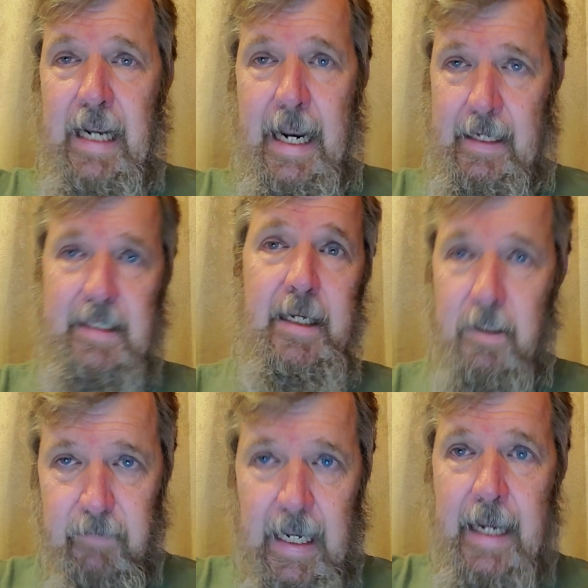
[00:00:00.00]
tax.
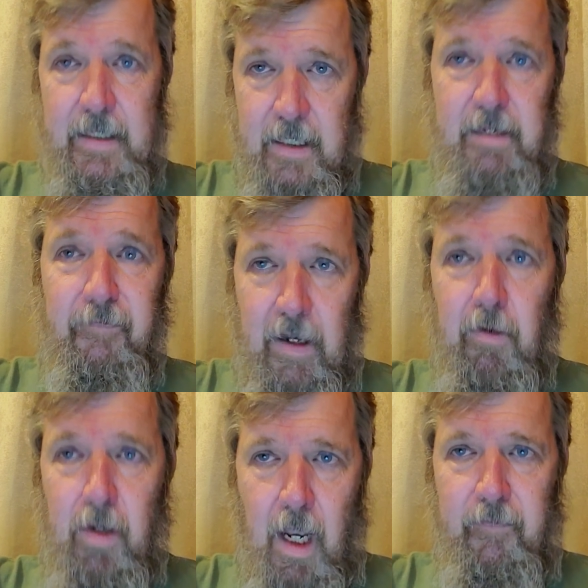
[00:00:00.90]
Income tax is the
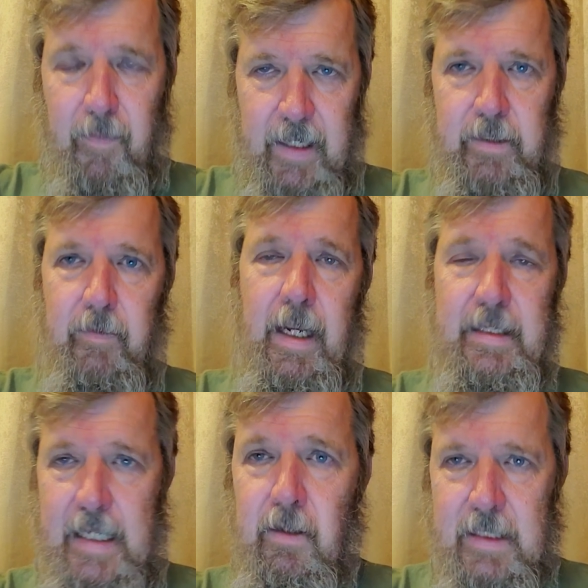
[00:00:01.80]
federal government, okay?
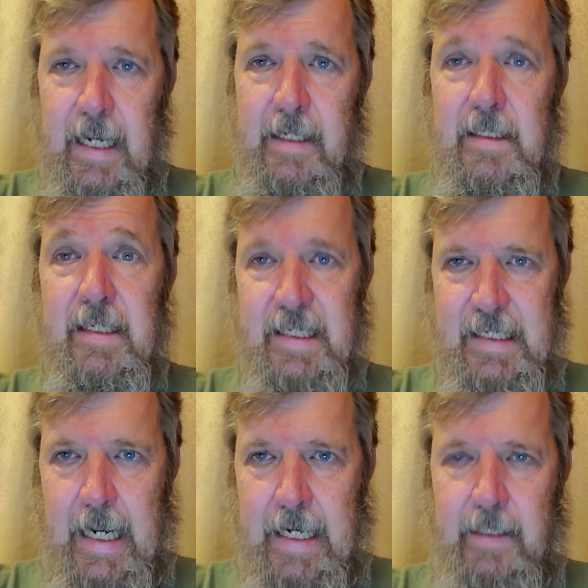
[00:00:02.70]
Sales tax is
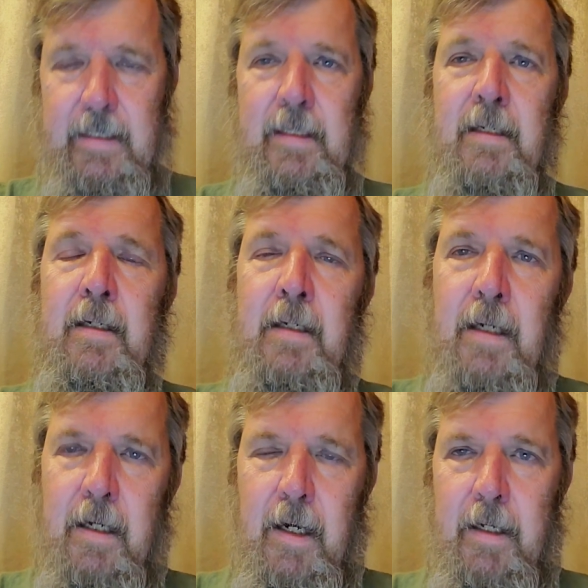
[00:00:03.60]
states,
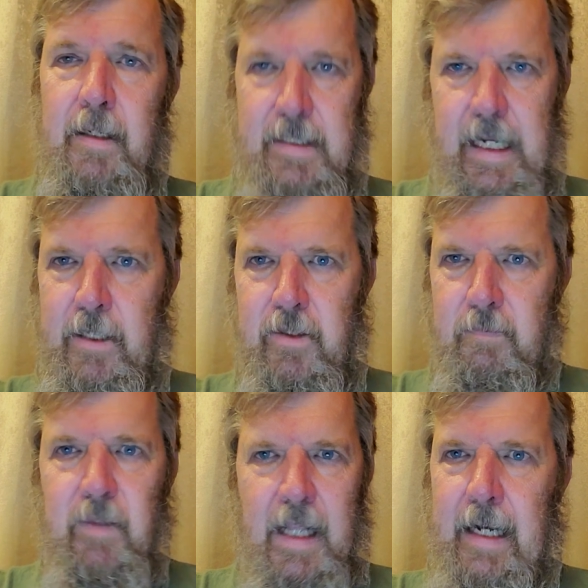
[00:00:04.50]
all right? The states,
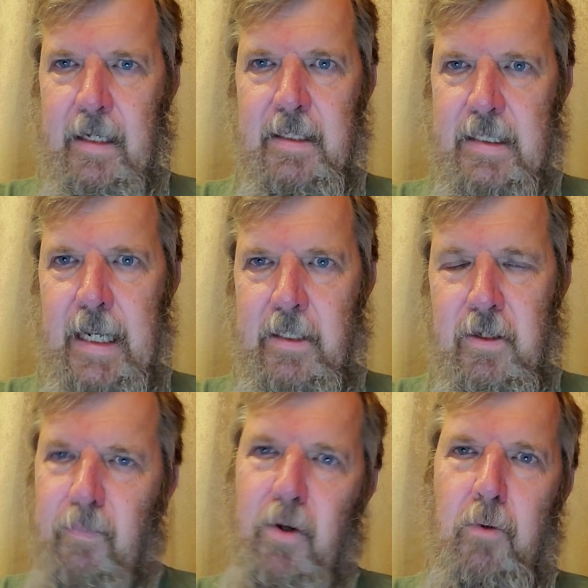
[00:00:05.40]
a lot of the states are
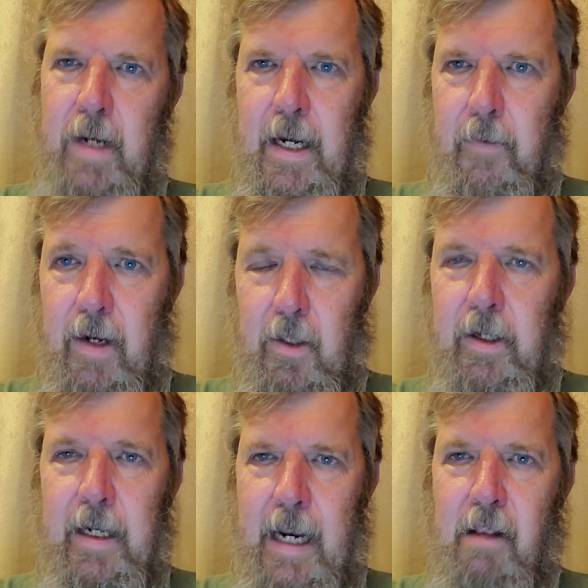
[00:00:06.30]
broke anyway.
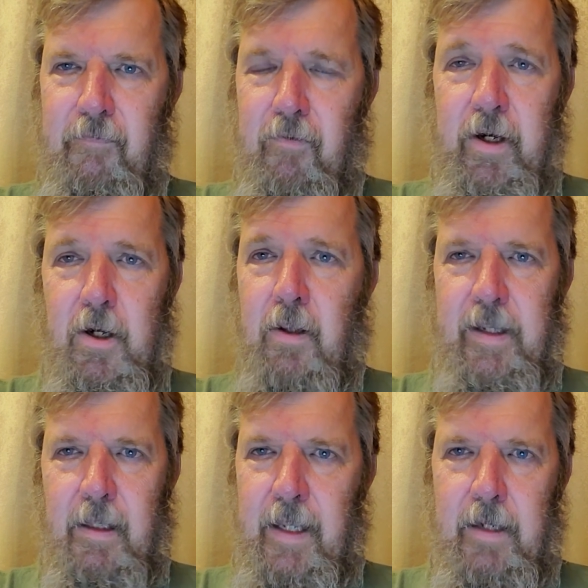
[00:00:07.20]
Look at California and all the
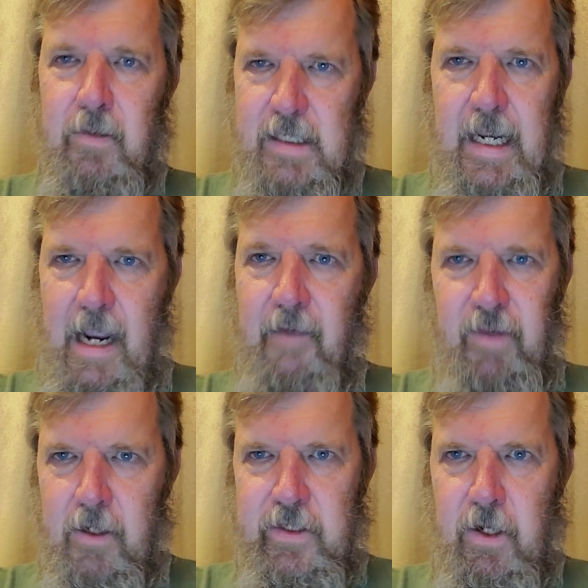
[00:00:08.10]
illegals they have,
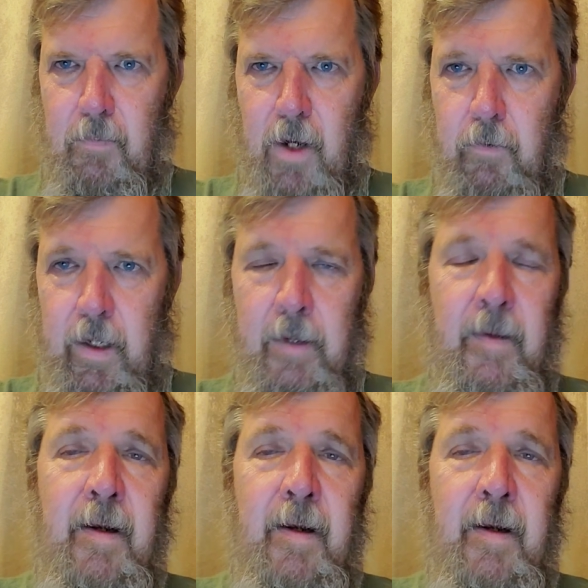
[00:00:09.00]
and they're still broke,